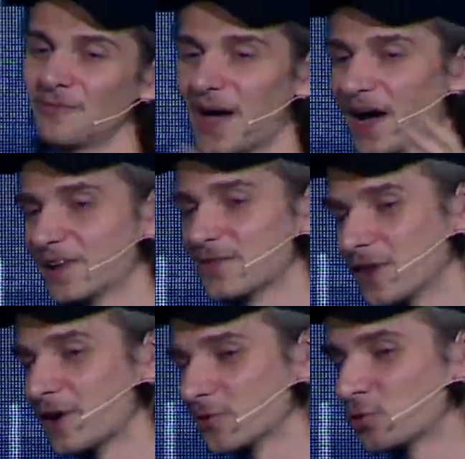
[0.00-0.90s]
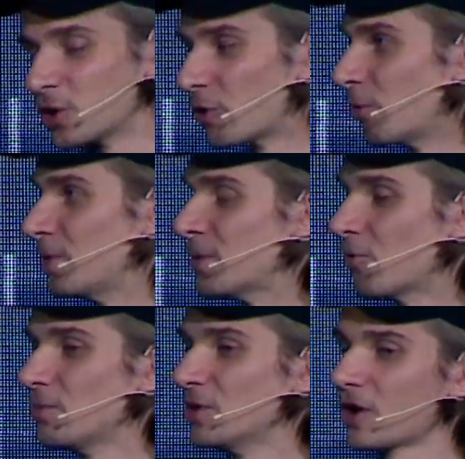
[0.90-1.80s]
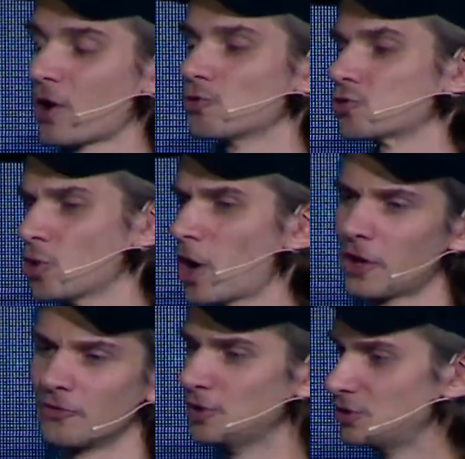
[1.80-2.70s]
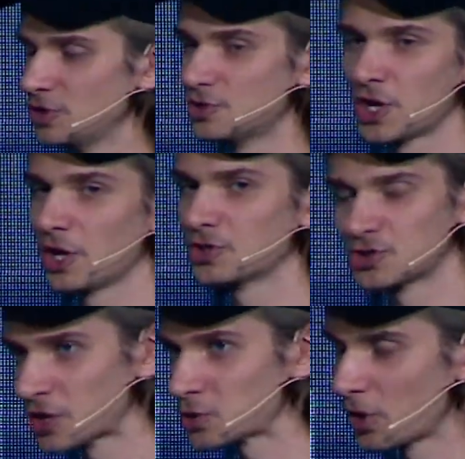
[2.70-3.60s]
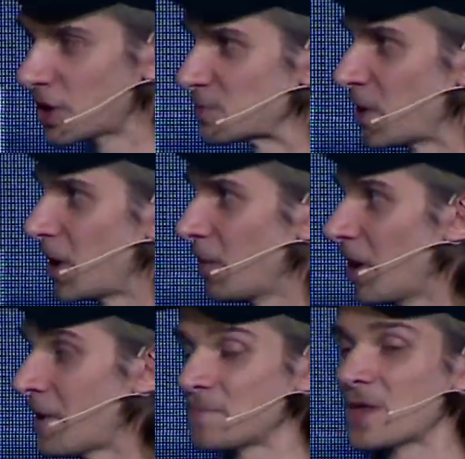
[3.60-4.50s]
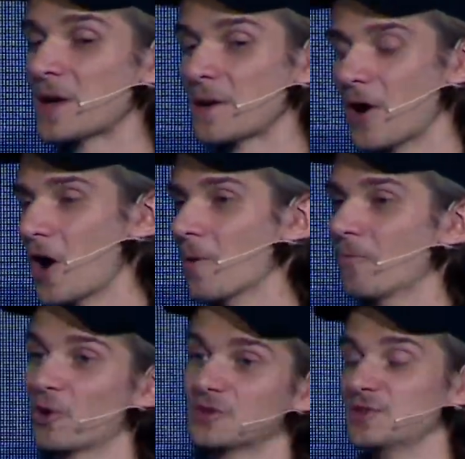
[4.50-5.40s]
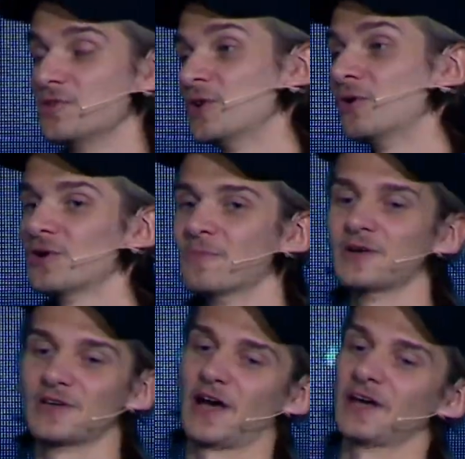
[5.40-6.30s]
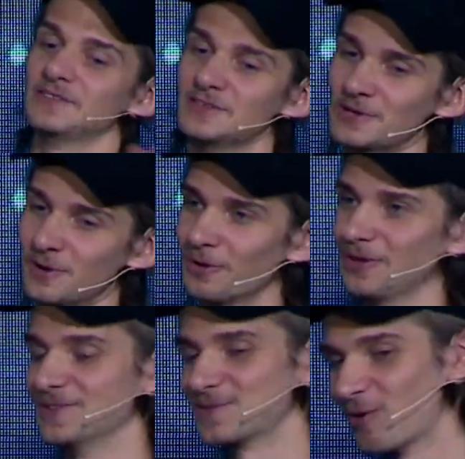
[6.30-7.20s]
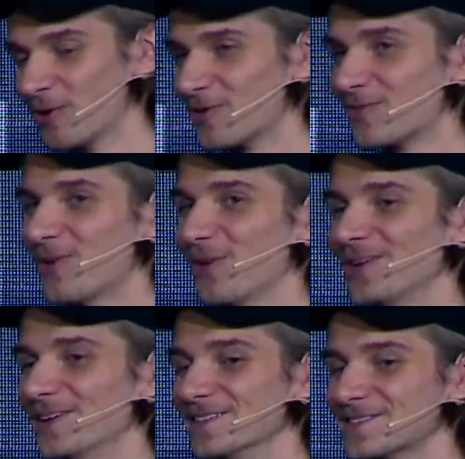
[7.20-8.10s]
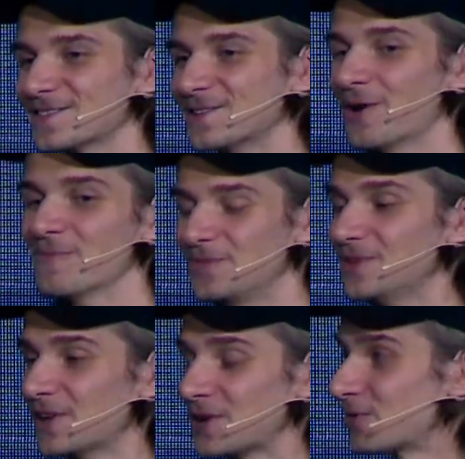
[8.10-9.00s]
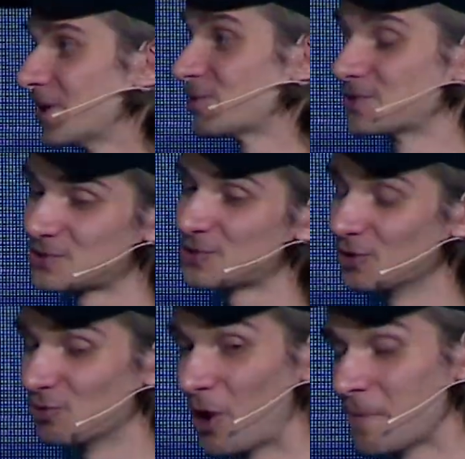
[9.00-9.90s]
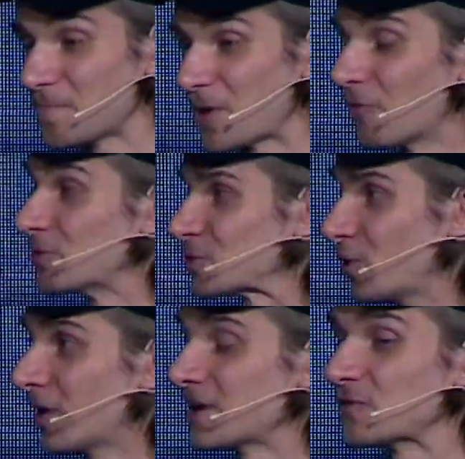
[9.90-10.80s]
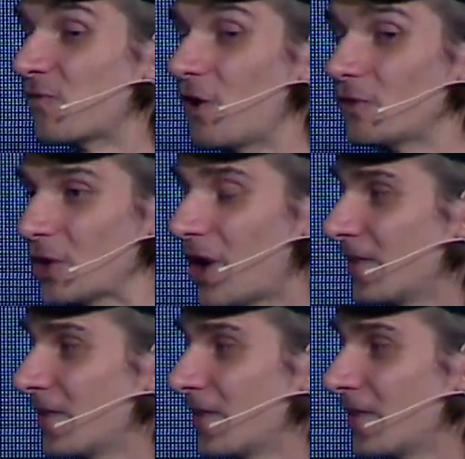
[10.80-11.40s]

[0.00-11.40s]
bad thing on Twitter where people would be like, oh, Solana, VC chain, it's centralized, blah, blah, blah. Whereas Ethereum, ideal, it's wonderful, it's, decentralized, which is true as well. However, Solana has evolved a lot